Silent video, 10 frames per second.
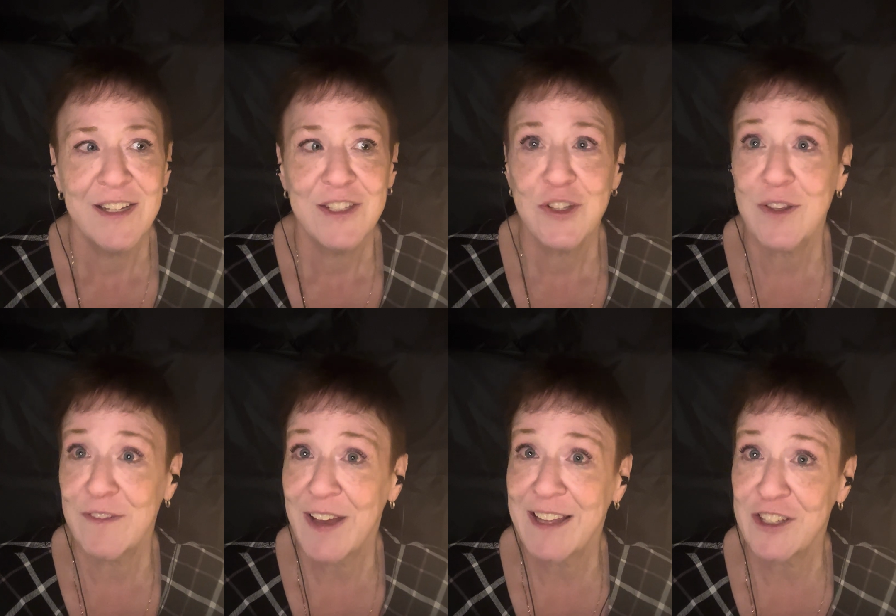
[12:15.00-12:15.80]
So the
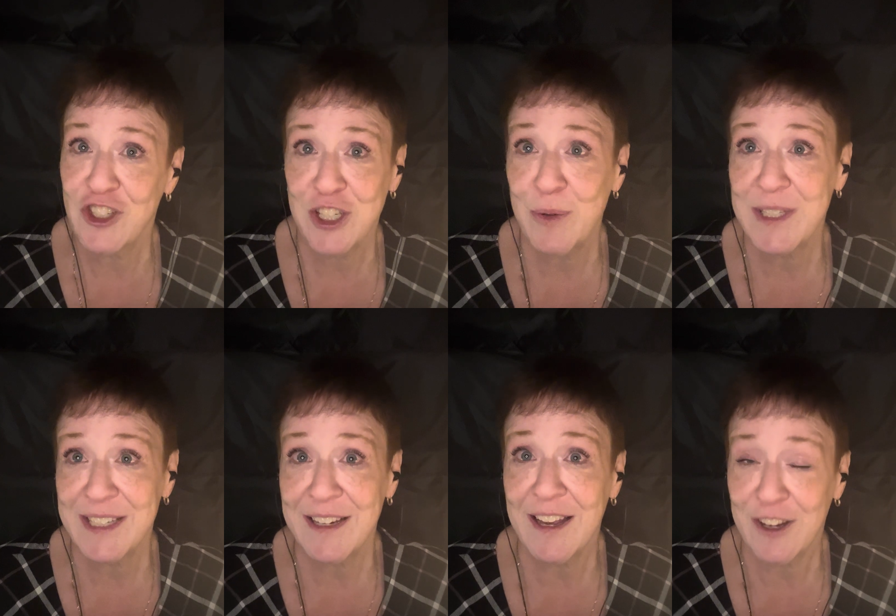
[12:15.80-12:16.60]
fact that she was
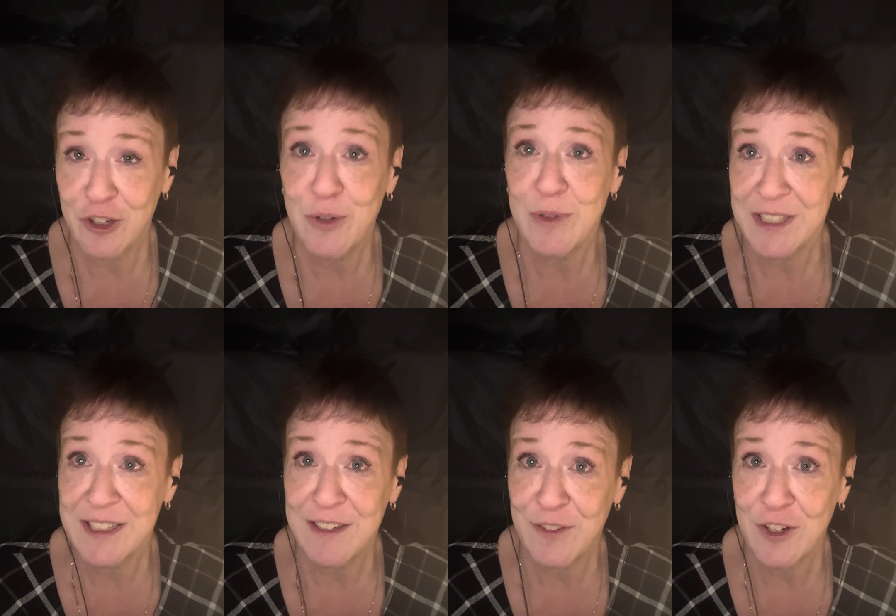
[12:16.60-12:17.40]
a good
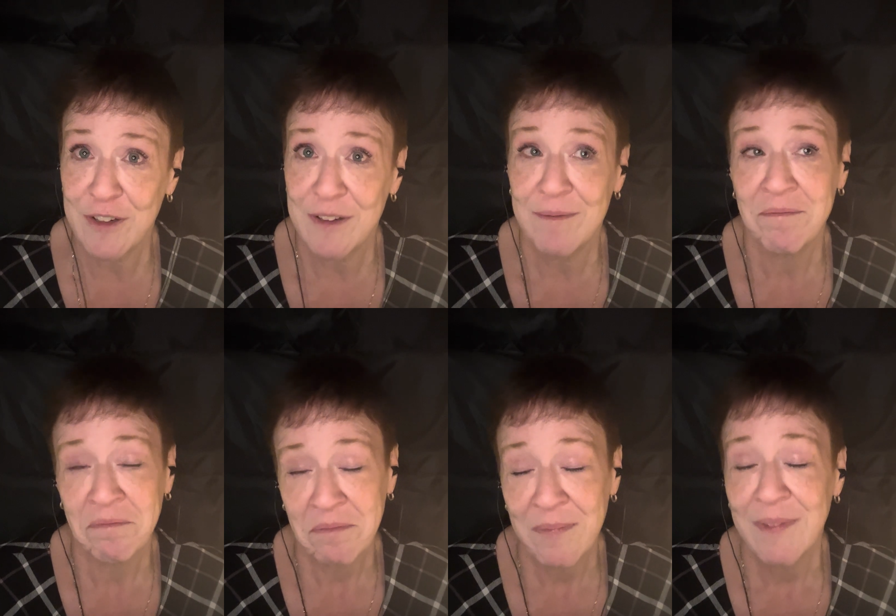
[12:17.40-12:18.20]
receiver
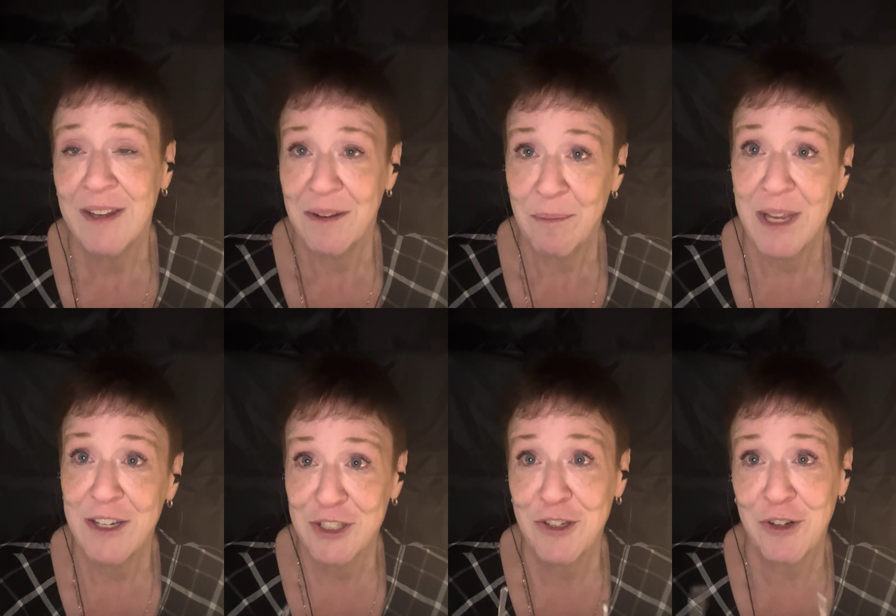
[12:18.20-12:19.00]

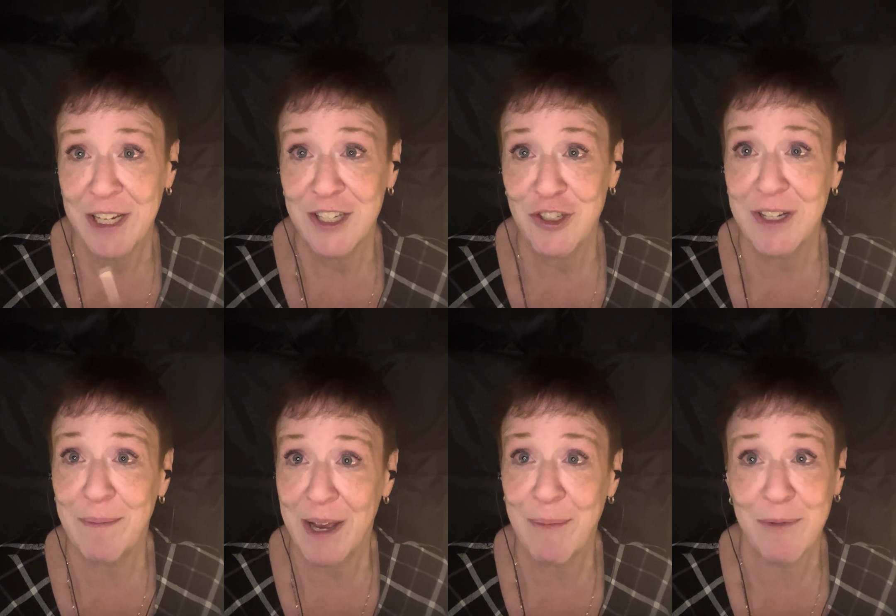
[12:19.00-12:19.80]
makes her an angel in
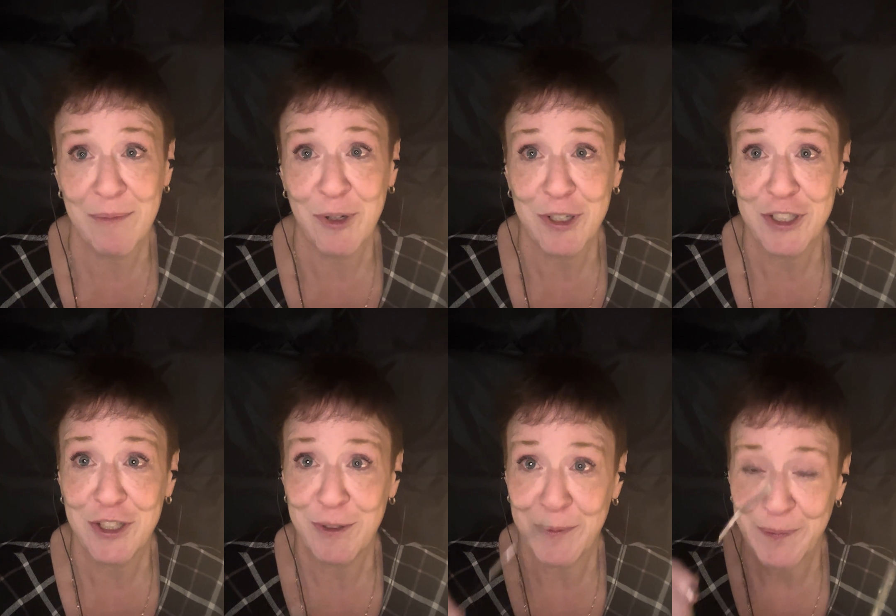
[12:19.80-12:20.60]
my book
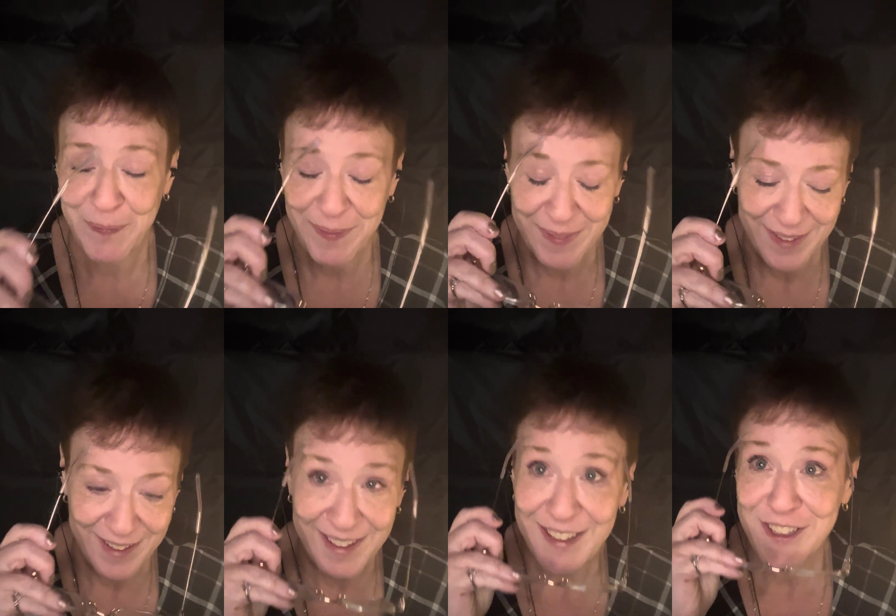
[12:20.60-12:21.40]
too.
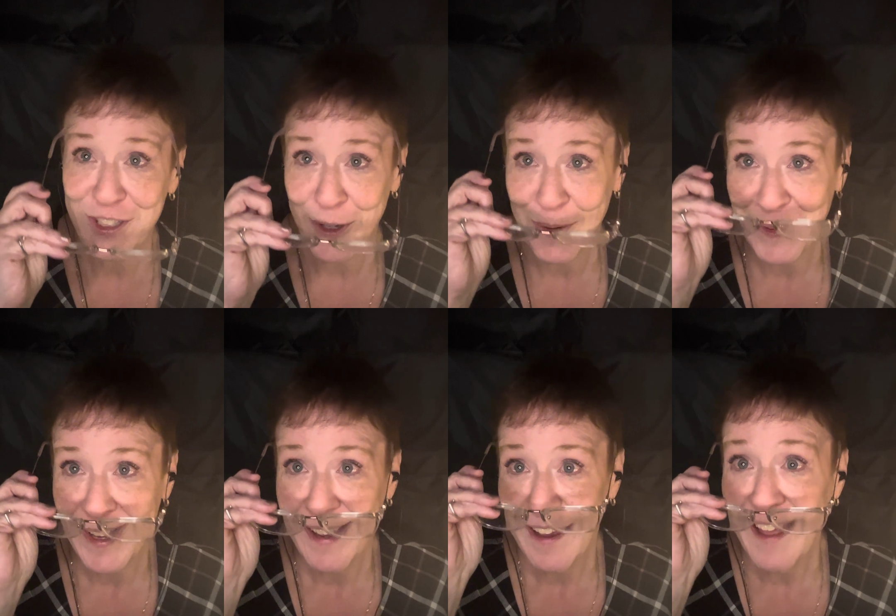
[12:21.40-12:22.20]
So
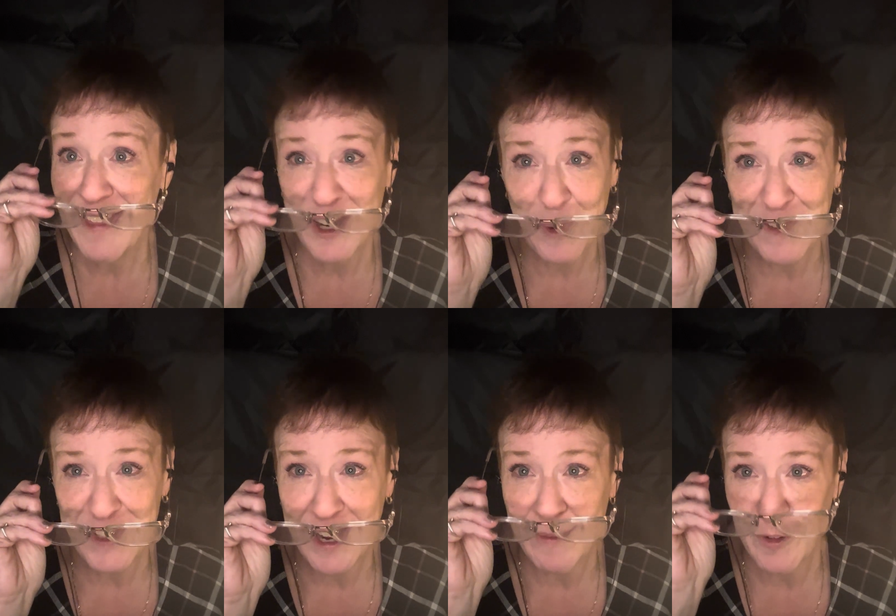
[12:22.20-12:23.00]
I think we have
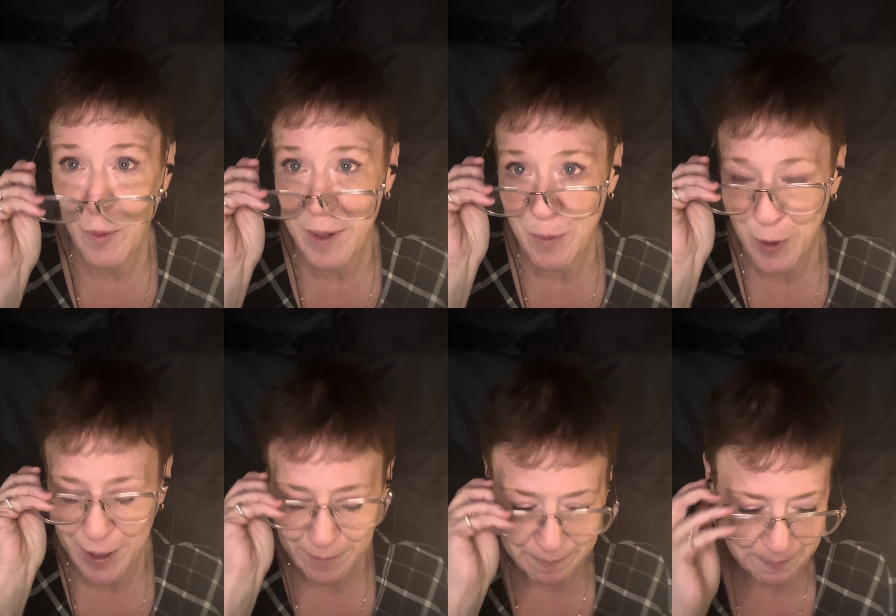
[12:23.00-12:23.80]
time for one more.
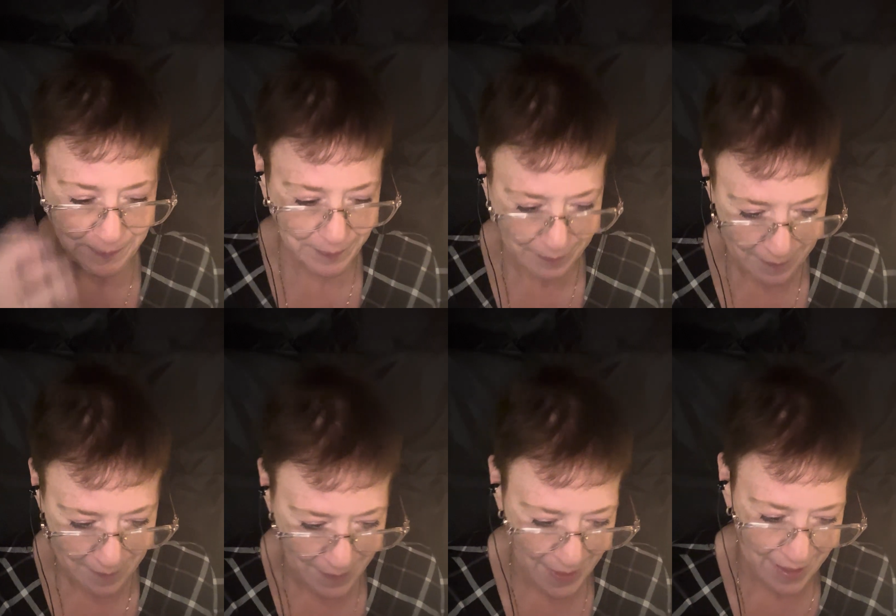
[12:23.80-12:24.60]

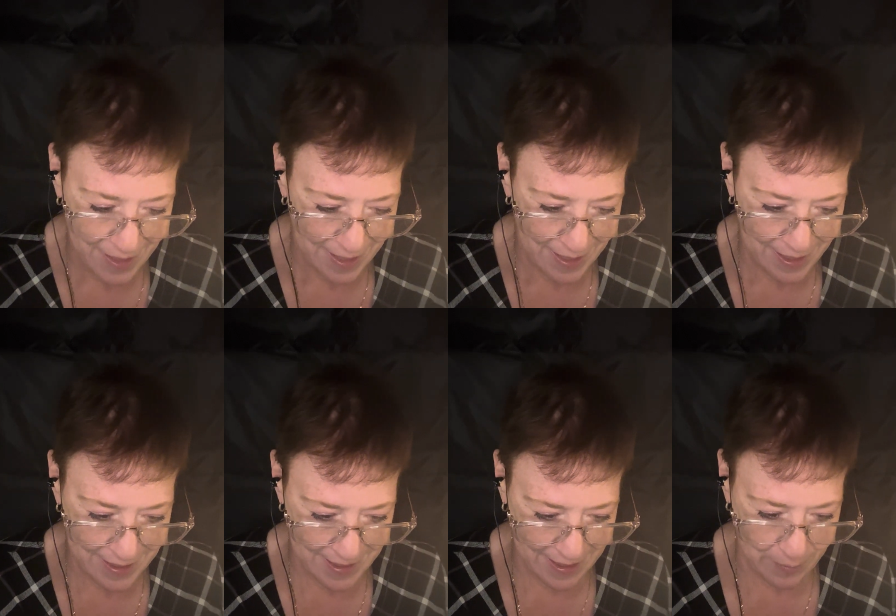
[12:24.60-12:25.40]
Let's
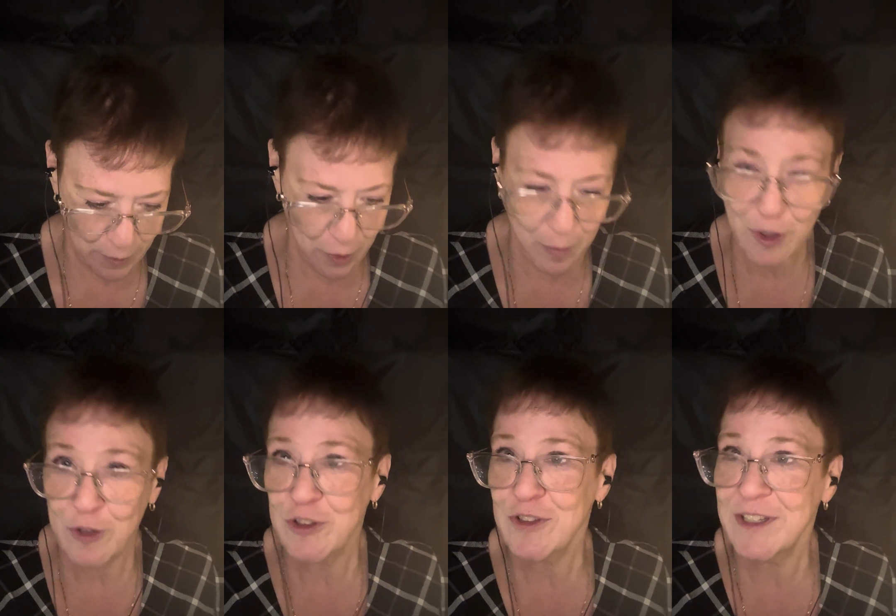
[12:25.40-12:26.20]
see, we'll go
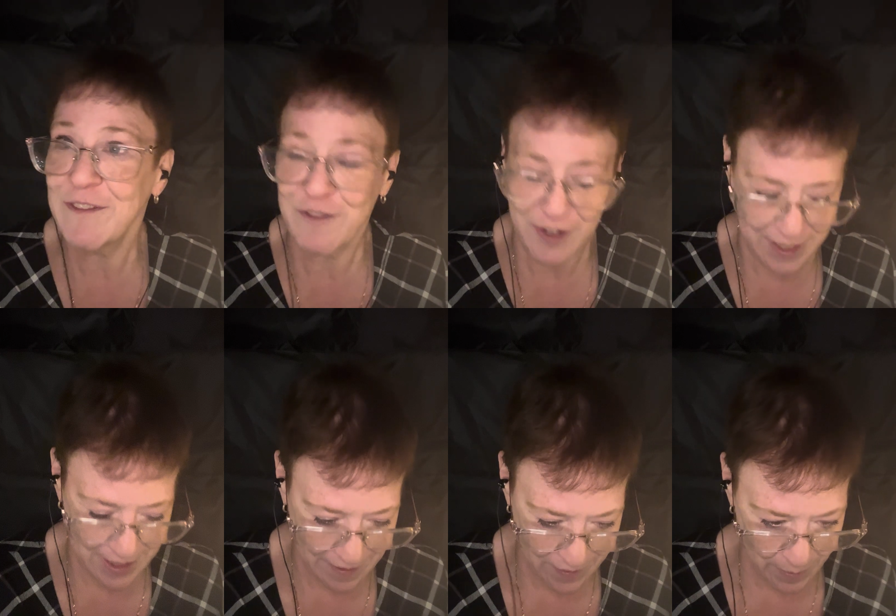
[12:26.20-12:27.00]
closer to the front
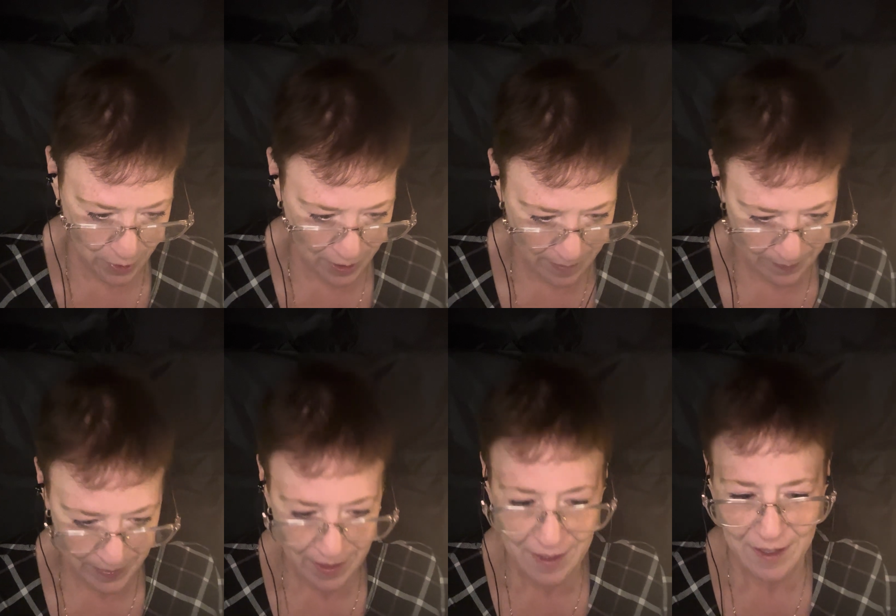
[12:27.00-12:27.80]
of the book.
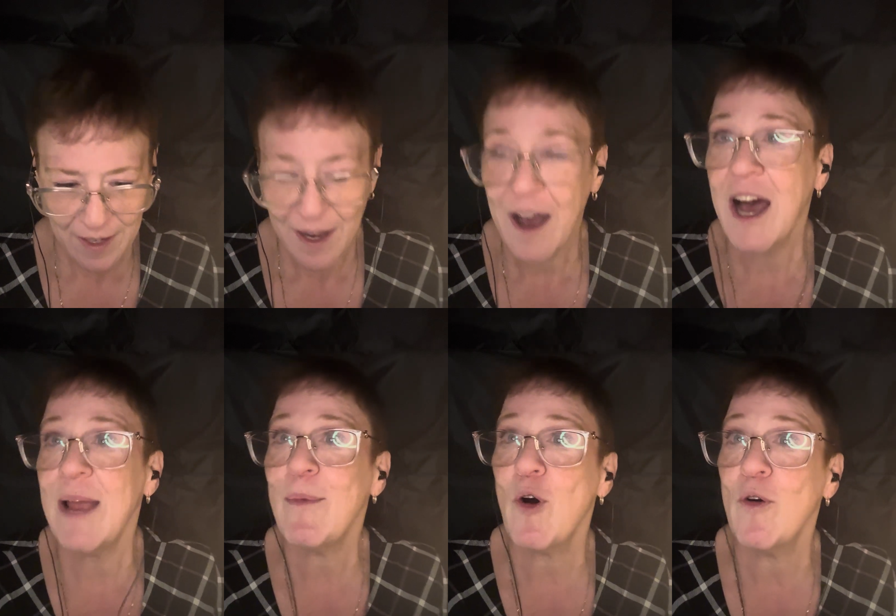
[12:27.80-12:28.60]

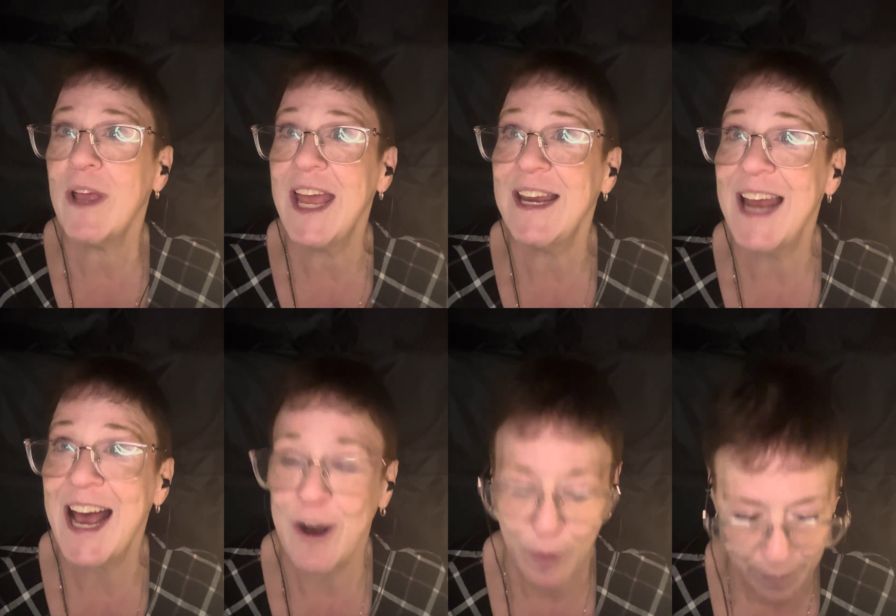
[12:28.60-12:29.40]
I'm okay now.